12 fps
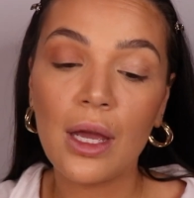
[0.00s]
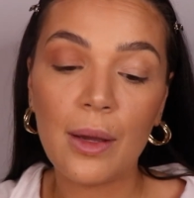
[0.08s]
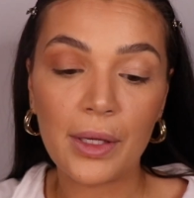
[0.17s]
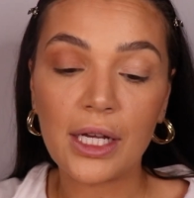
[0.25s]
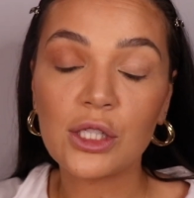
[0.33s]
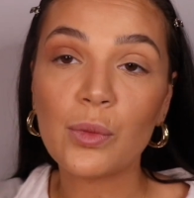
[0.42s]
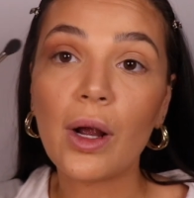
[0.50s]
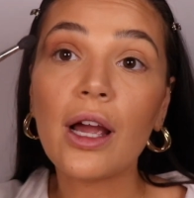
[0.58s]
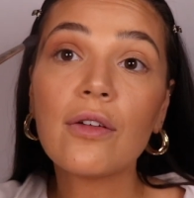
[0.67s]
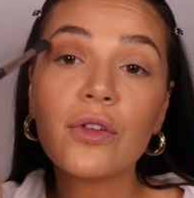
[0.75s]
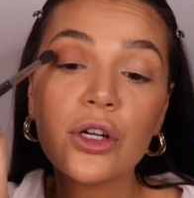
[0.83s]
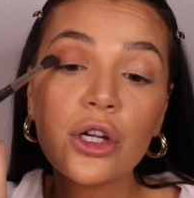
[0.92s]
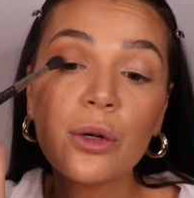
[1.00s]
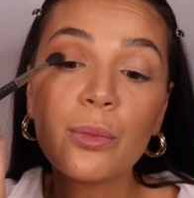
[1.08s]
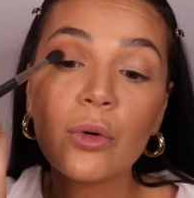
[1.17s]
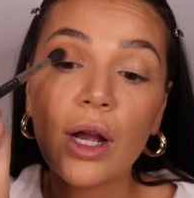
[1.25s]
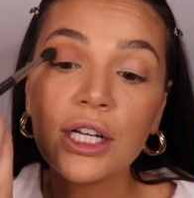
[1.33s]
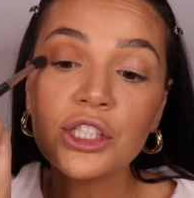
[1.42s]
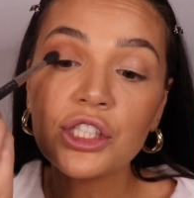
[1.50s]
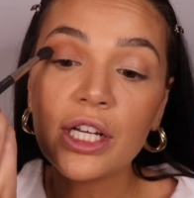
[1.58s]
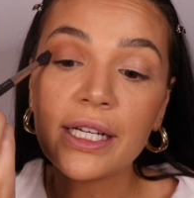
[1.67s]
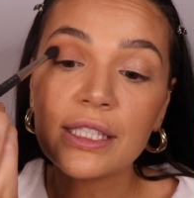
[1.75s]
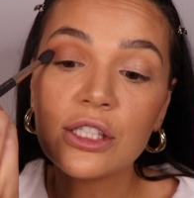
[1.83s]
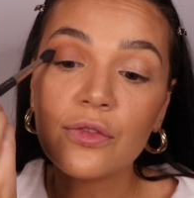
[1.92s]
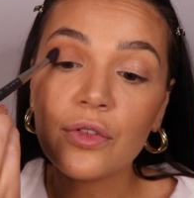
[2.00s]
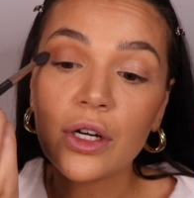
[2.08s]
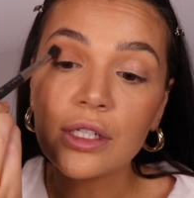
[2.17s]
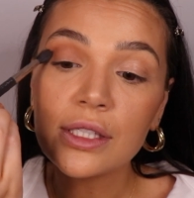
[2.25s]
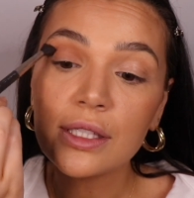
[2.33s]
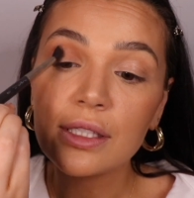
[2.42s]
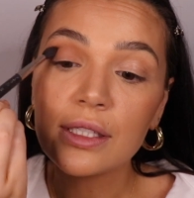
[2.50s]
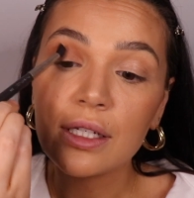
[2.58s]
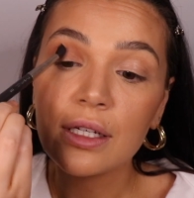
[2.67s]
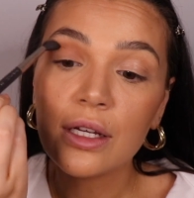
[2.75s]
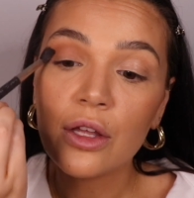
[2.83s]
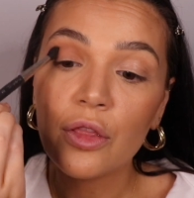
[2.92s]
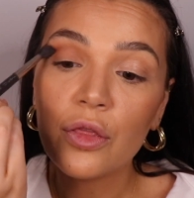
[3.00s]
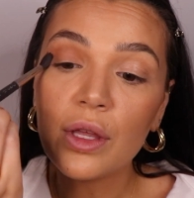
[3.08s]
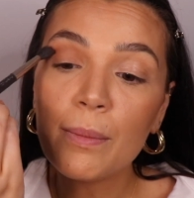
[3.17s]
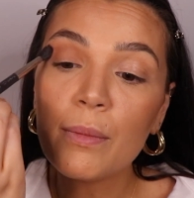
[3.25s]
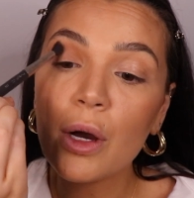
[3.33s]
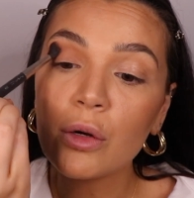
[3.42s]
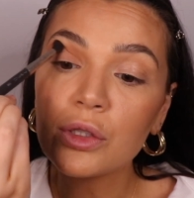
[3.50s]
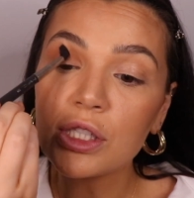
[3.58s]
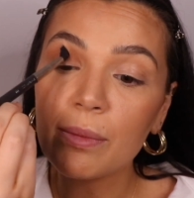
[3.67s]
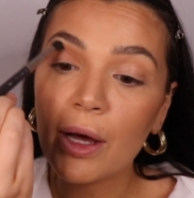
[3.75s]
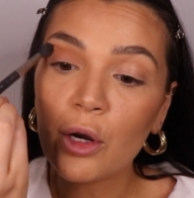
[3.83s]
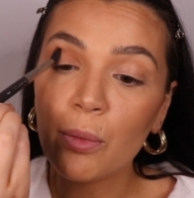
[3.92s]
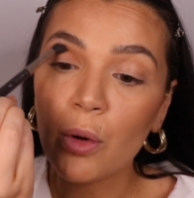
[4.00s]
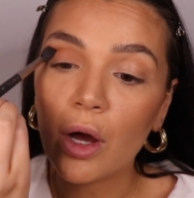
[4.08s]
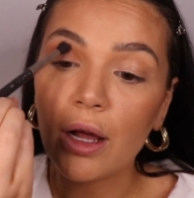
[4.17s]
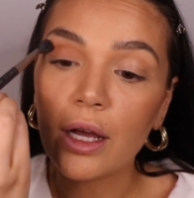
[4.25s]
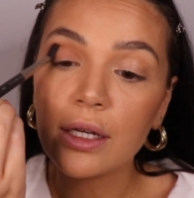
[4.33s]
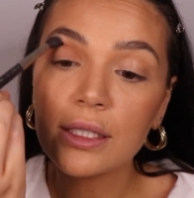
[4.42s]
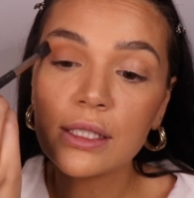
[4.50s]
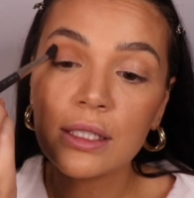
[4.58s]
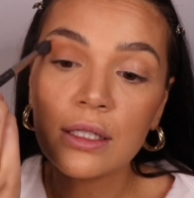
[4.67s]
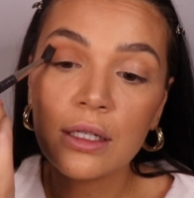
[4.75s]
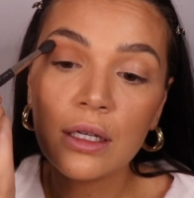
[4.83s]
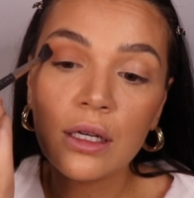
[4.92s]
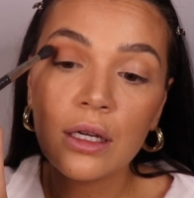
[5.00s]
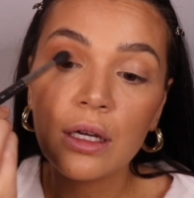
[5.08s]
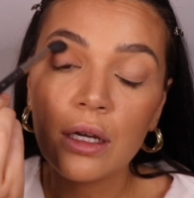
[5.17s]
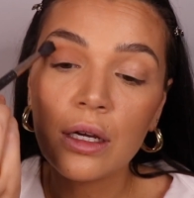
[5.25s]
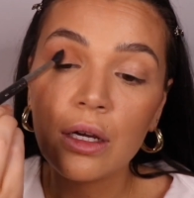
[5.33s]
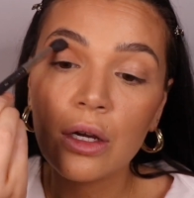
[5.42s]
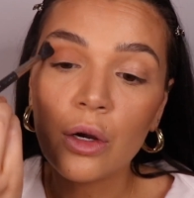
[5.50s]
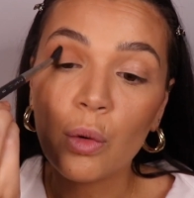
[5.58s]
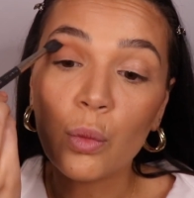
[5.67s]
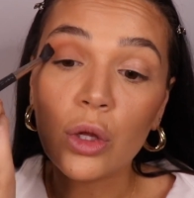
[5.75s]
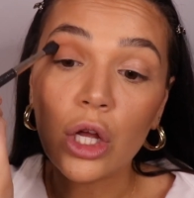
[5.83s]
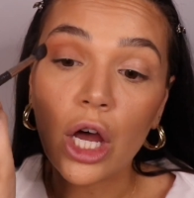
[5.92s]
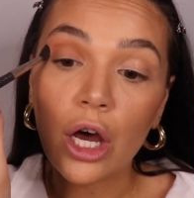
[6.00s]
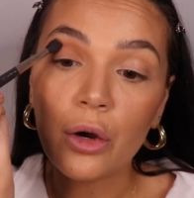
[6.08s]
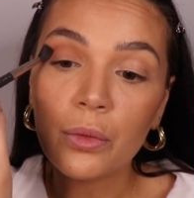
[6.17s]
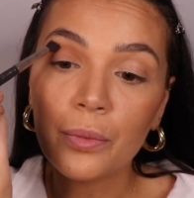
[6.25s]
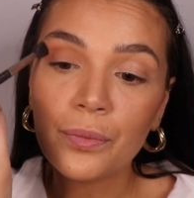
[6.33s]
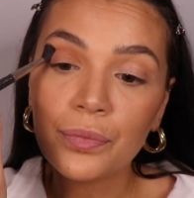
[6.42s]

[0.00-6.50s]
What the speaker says: Because wherever your brush hits first, the most amount of product will go.